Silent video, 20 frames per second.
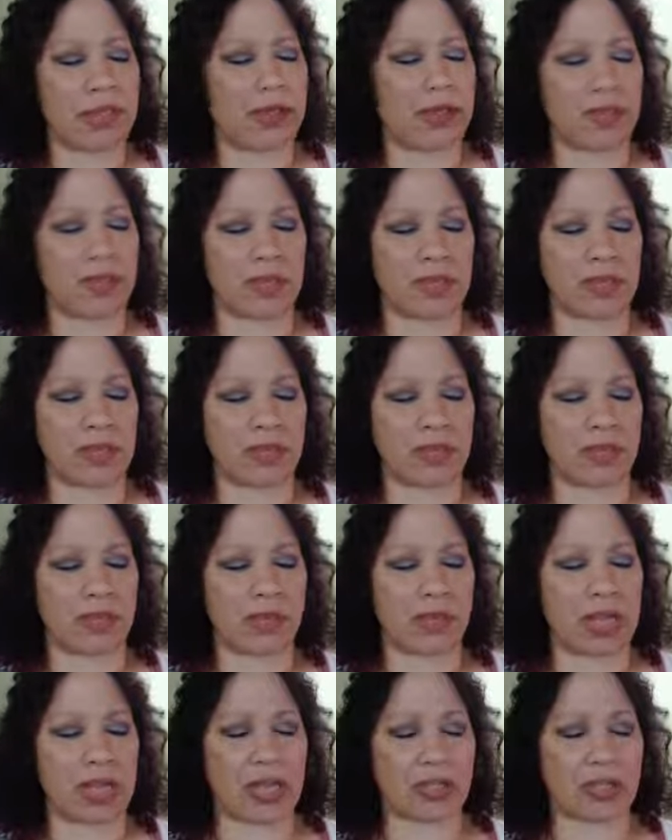hearing like
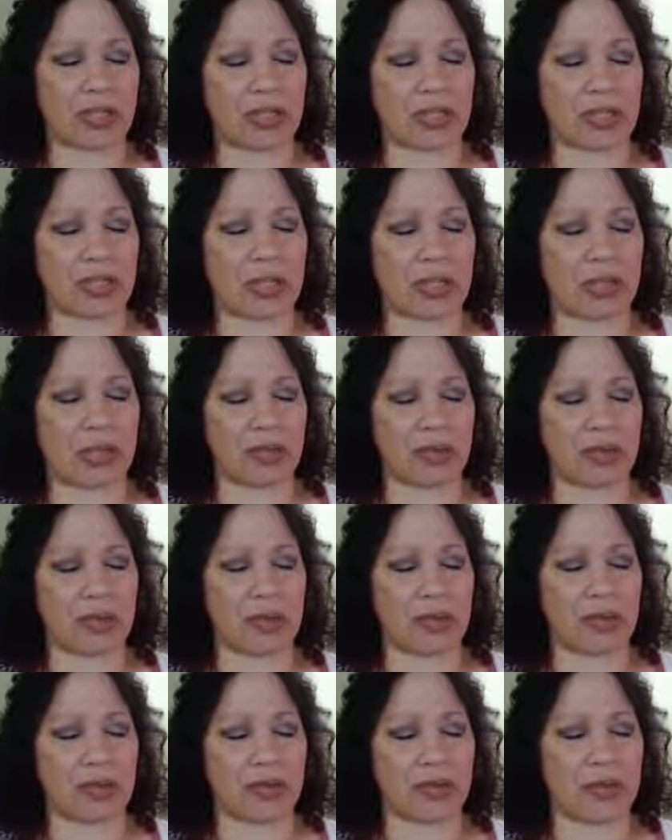scratching
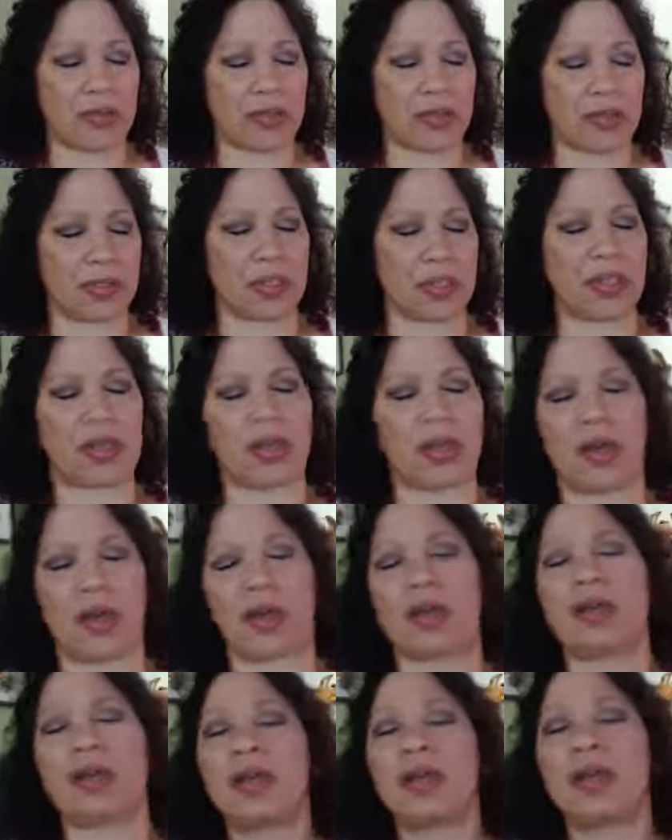sounds. It feels like
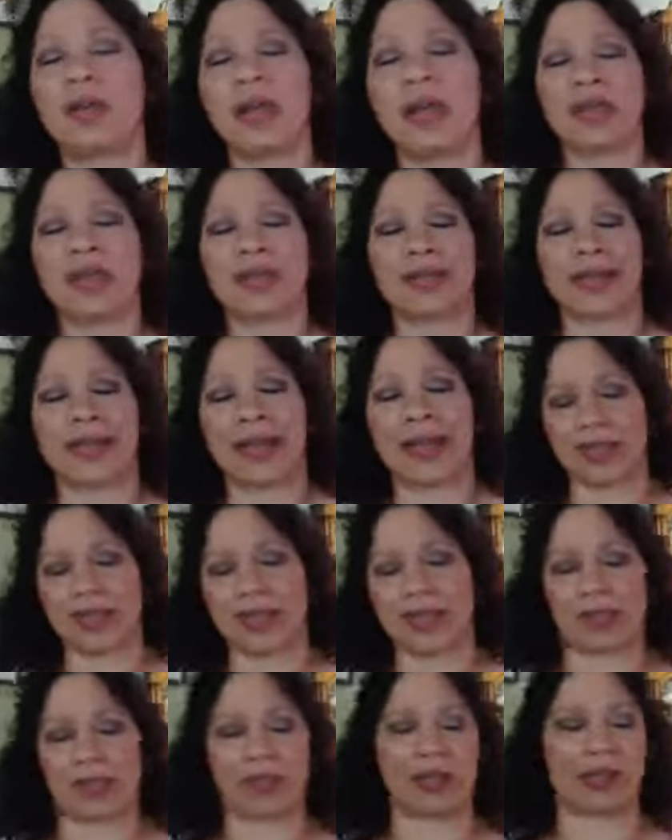
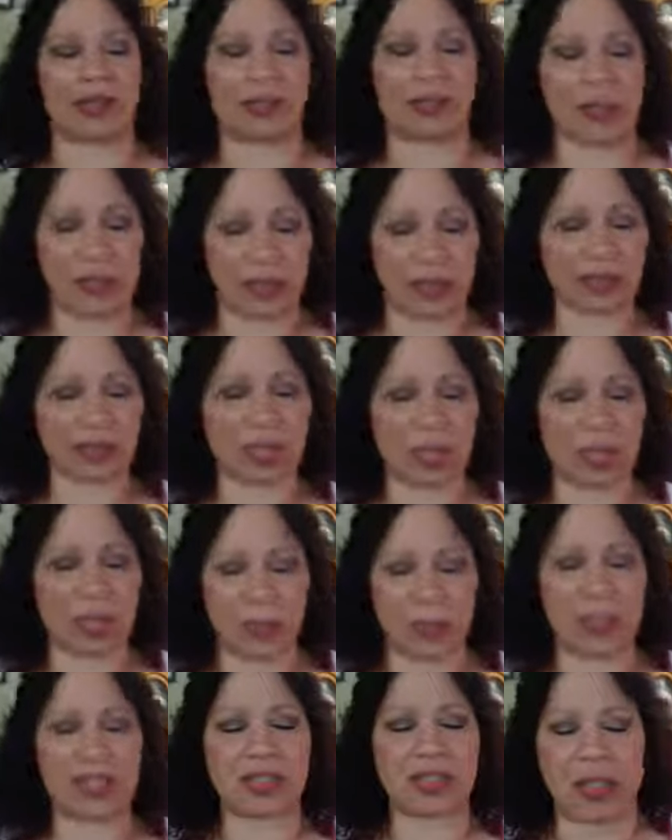landing. So either
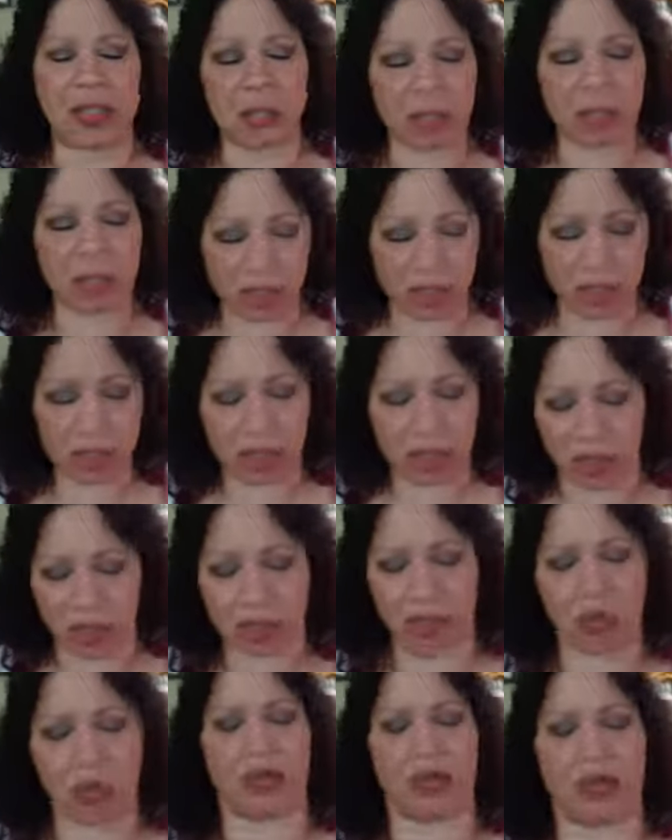somebody's coming to
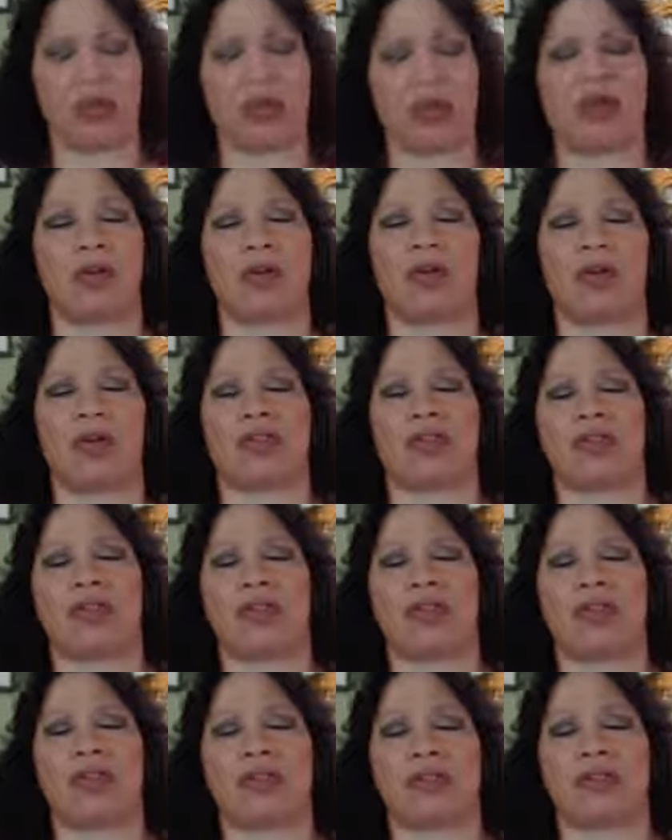you or you're going to
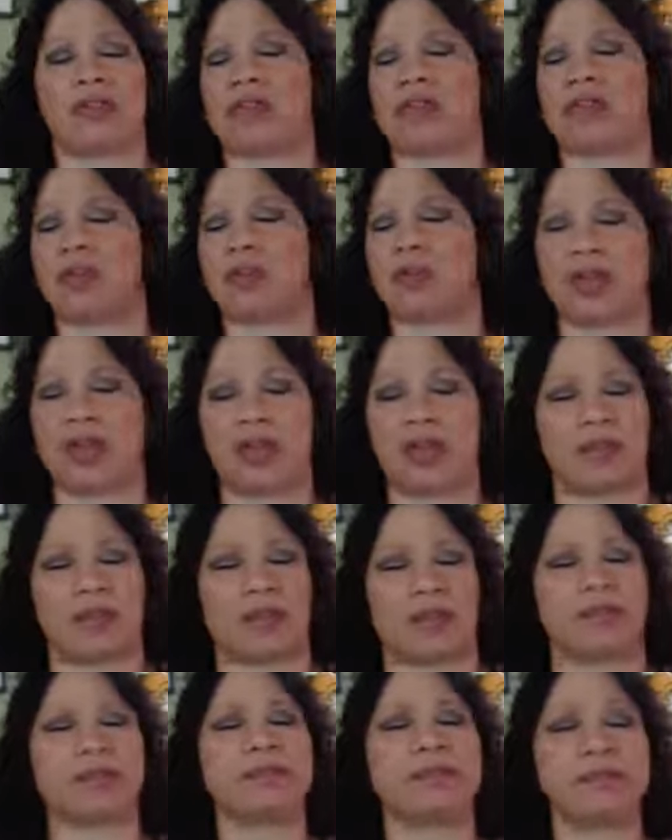some, there's some kind of
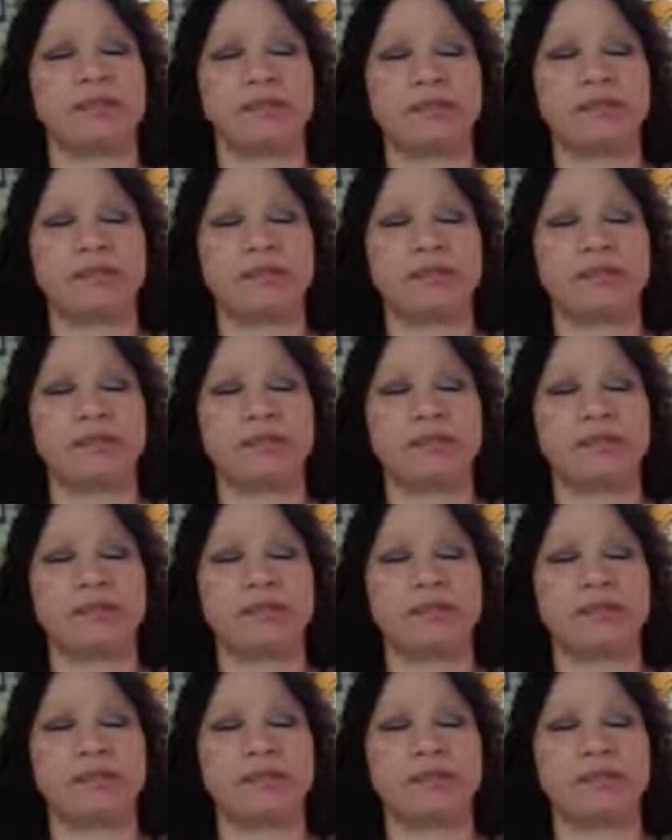a,